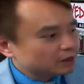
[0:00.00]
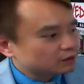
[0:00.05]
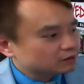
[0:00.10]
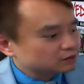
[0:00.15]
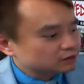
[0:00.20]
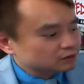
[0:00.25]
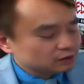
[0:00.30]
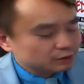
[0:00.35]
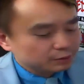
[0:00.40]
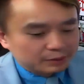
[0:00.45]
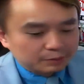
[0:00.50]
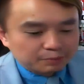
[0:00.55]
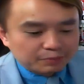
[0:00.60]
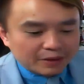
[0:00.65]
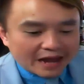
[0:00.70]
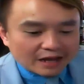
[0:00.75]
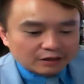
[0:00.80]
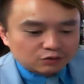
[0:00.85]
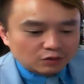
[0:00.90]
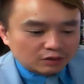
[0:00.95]
about a little bit
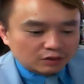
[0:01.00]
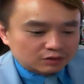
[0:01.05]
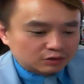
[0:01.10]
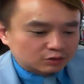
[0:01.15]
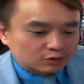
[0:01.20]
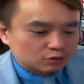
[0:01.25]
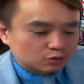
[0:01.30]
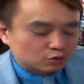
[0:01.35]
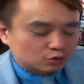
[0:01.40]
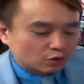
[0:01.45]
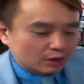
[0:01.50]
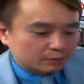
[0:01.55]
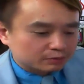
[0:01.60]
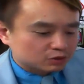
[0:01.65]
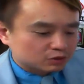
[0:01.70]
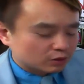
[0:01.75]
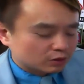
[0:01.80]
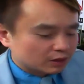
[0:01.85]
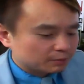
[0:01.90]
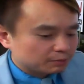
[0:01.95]
background drop
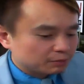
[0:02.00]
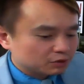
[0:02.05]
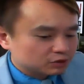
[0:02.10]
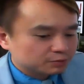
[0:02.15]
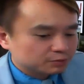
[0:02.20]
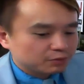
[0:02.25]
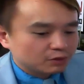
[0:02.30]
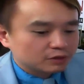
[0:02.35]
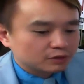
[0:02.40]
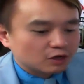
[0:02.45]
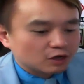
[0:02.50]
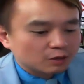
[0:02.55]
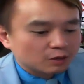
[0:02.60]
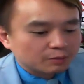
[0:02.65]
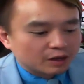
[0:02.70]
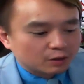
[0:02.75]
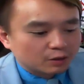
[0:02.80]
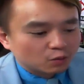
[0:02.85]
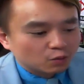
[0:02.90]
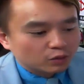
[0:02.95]
story, and most important, talk
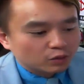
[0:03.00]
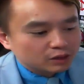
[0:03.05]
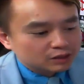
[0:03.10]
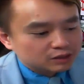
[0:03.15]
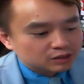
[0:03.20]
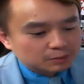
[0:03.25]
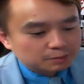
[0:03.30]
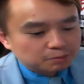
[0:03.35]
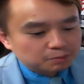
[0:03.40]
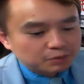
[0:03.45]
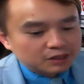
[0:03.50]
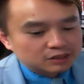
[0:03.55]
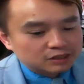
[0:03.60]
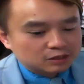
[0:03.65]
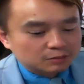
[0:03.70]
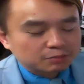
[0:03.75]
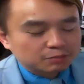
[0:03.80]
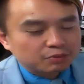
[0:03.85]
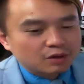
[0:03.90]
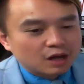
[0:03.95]
about what is the
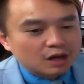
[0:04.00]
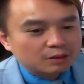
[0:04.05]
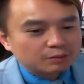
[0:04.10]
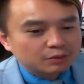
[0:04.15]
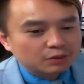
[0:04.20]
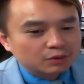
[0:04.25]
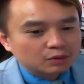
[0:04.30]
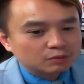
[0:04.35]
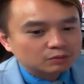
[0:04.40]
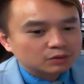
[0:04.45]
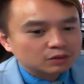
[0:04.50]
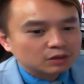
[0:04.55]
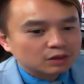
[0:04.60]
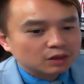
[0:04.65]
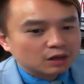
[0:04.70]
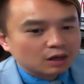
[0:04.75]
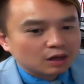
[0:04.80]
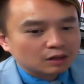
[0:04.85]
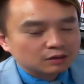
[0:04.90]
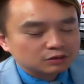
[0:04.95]
biggest uh, problem
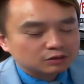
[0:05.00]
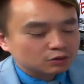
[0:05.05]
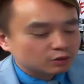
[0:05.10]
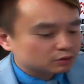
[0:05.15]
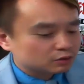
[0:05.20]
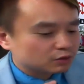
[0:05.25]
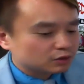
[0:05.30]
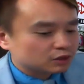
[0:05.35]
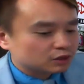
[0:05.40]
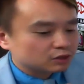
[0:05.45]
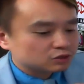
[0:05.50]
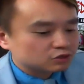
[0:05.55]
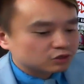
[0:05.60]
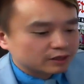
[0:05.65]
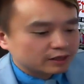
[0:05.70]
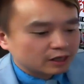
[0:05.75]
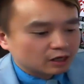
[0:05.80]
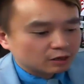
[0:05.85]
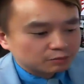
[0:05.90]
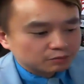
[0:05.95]
uh, you and Ricky
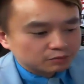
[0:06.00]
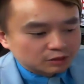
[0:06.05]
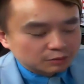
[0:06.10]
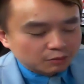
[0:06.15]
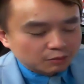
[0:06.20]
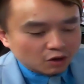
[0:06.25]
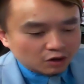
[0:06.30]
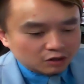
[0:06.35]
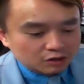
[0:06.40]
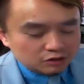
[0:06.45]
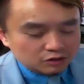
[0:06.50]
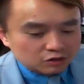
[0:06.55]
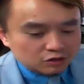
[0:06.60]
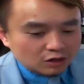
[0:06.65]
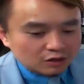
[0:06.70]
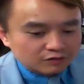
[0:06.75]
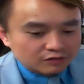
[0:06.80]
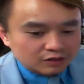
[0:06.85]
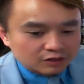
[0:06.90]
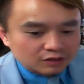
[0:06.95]
trying to help the marketers
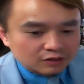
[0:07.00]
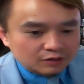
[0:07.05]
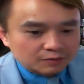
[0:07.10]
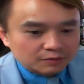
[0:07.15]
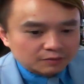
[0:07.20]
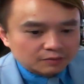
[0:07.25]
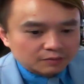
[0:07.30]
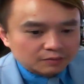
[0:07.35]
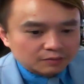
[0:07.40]
solve here.